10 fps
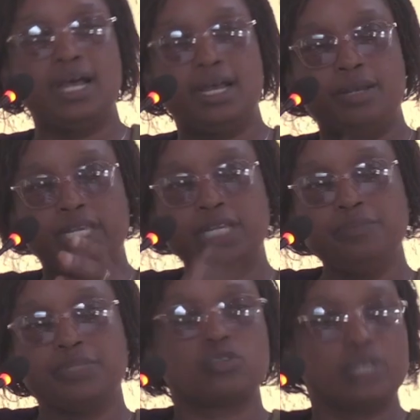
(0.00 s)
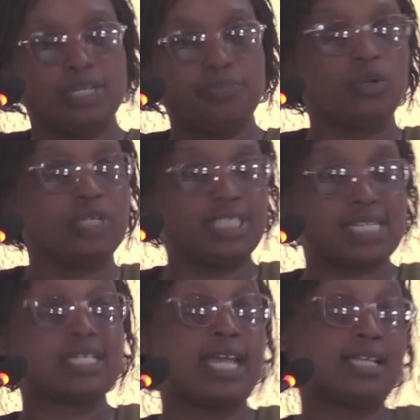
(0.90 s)
In between, porkuita
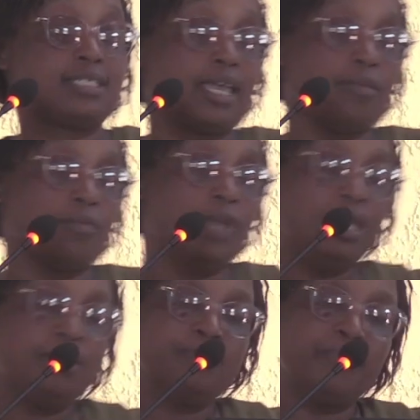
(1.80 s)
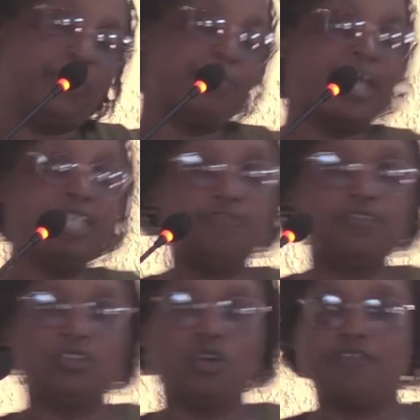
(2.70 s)
snack time. Be mindful
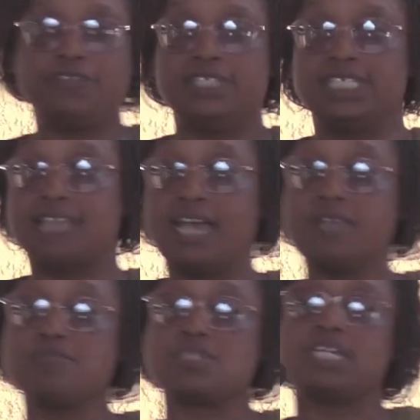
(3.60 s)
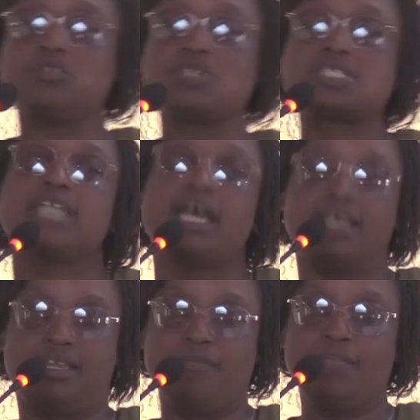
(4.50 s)
of the times that we snack.
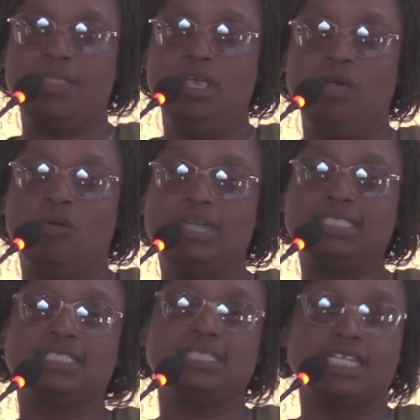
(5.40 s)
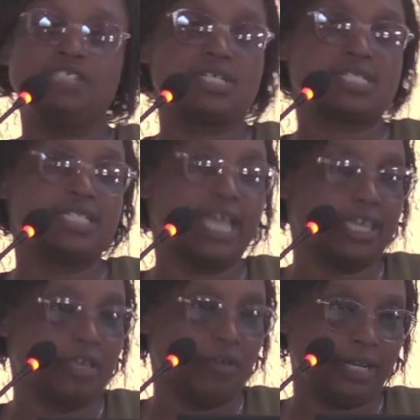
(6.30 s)
What is it that you are snacking
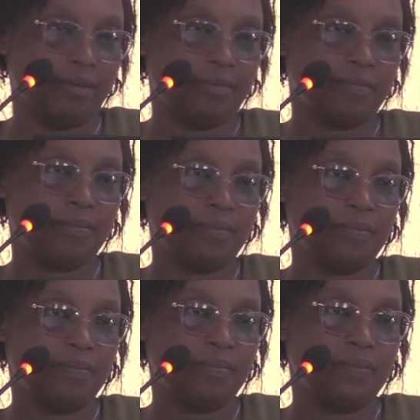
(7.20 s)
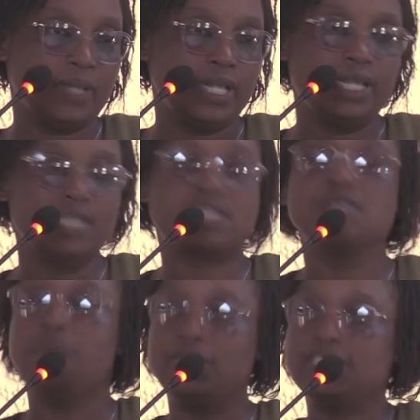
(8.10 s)
on? It's
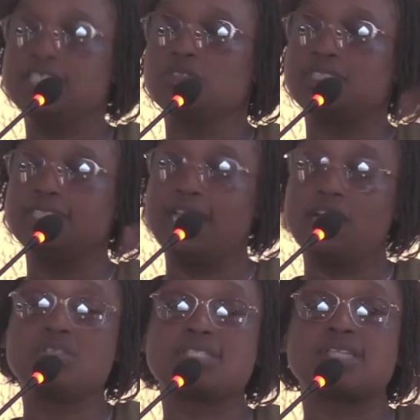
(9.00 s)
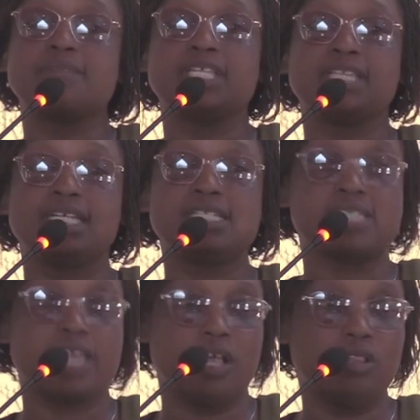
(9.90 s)
important to snack on something that is
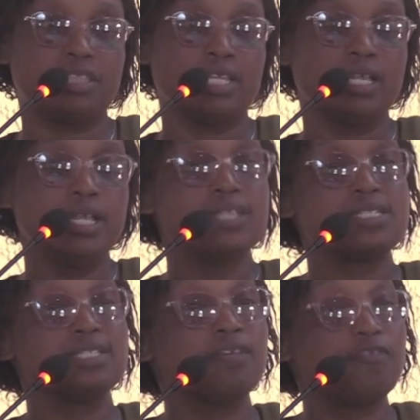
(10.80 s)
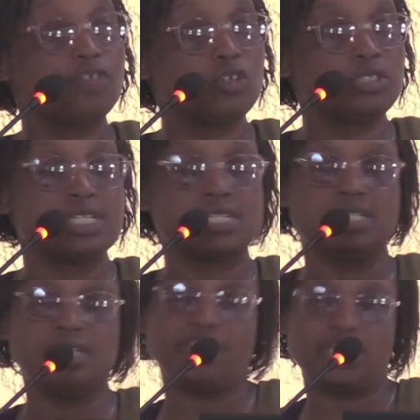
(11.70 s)
healthy. Is it a fruit? Is it a
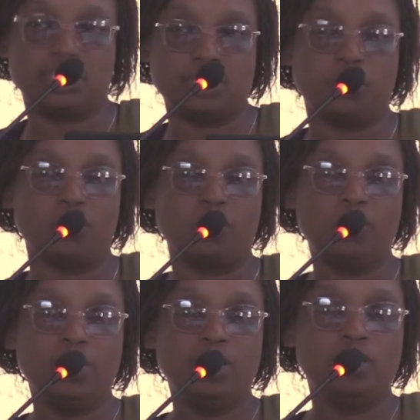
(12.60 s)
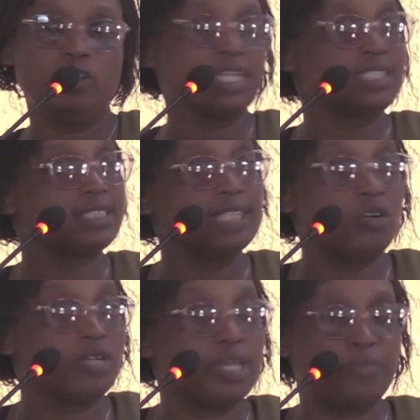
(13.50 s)
vegetable? You can snack on
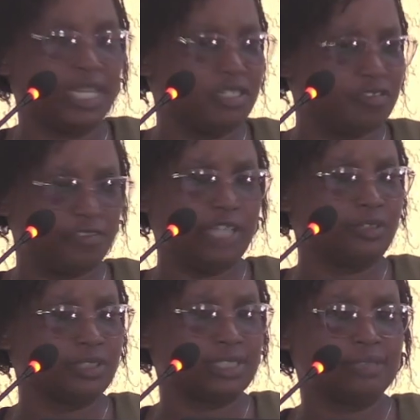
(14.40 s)
a packet of carrots.